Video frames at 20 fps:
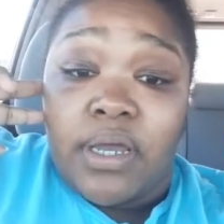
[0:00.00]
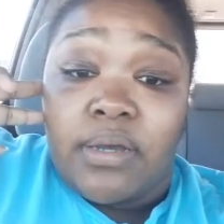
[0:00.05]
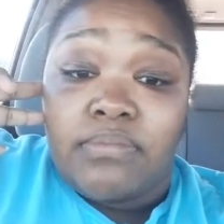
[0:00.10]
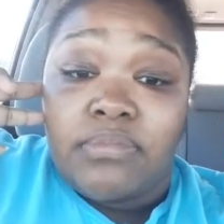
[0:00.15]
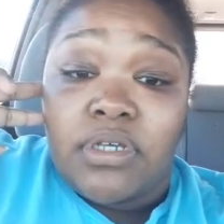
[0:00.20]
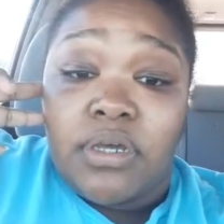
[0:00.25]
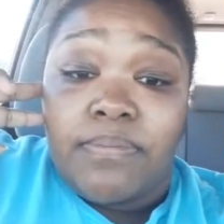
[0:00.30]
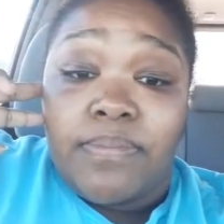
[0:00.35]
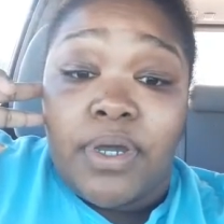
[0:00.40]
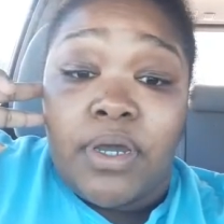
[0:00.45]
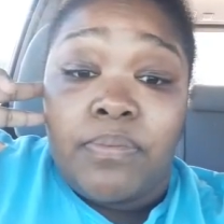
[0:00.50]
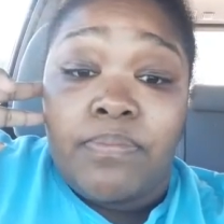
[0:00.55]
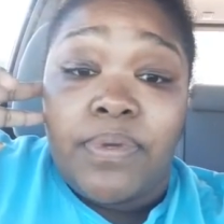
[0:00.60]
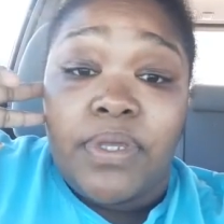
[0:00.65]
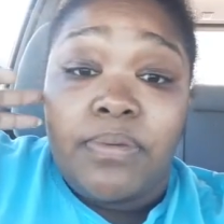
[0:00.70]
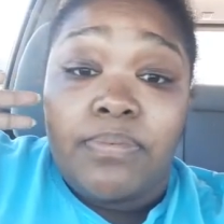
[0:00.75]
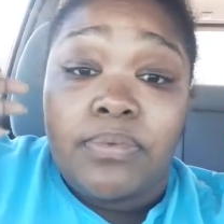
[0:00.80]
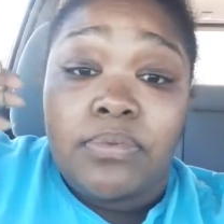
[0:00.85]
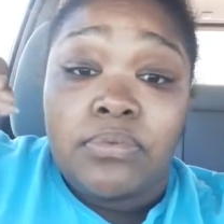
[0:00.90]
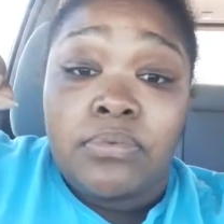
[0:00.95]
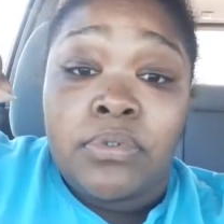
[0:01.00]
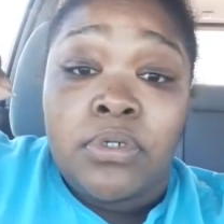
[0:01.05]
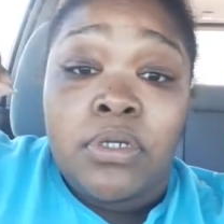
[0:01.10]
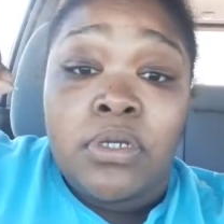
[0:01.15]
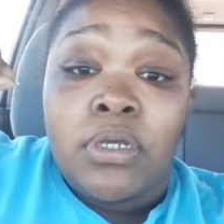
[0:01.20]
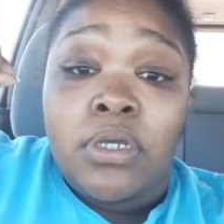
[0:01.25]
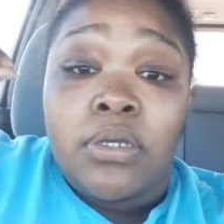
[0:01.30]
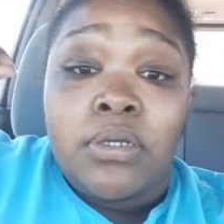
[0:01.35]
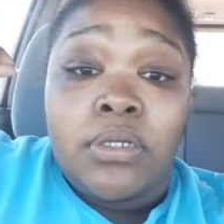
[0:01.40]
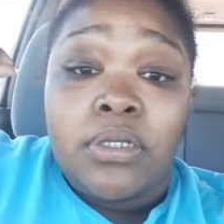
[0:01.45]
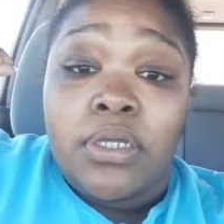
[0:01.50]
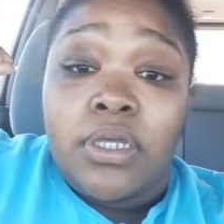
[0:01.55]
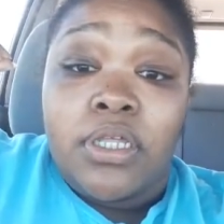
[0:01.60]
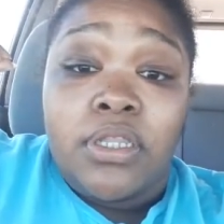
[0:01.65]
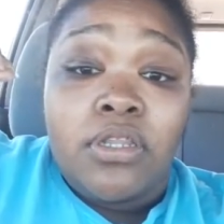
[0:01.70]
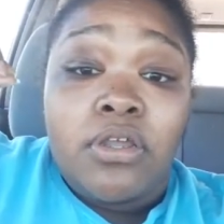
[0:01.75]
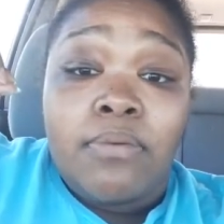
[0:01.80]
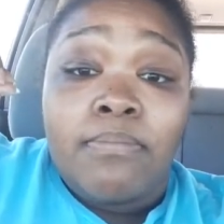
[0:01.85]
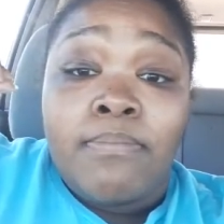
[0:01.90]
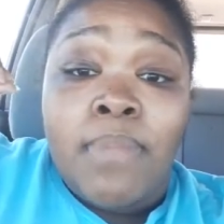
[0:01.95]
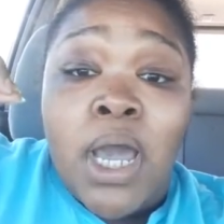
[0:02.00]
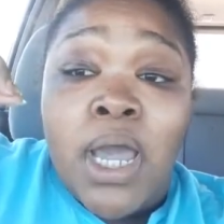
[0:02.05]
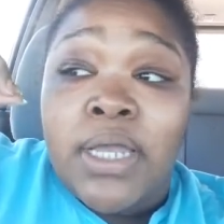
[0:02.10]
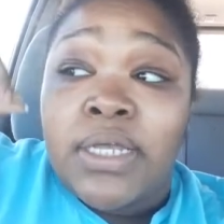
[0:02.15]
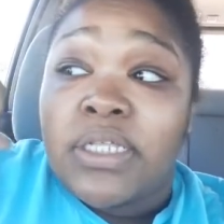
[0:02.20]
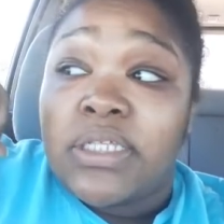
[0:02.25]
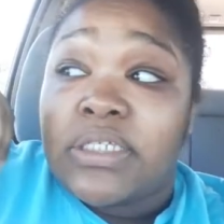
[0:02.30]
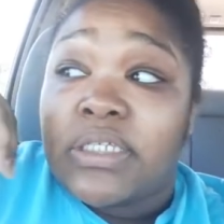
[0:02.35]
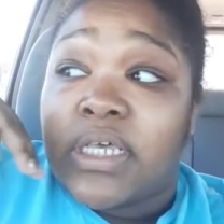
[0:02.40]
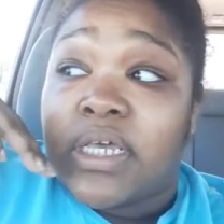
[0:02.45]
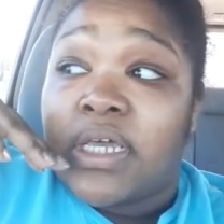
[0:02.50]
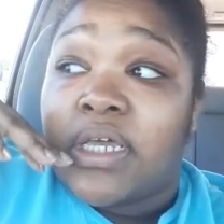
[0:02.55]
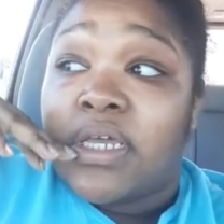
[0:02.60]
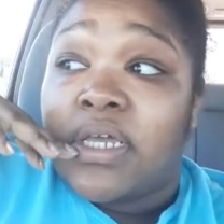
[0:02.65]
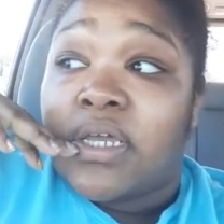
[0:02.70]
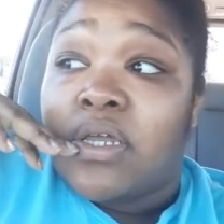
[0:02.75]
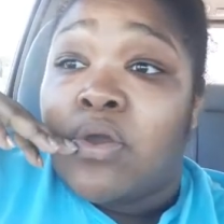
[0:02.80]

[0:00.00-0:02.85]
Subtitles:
I'm talking about people in their mindset.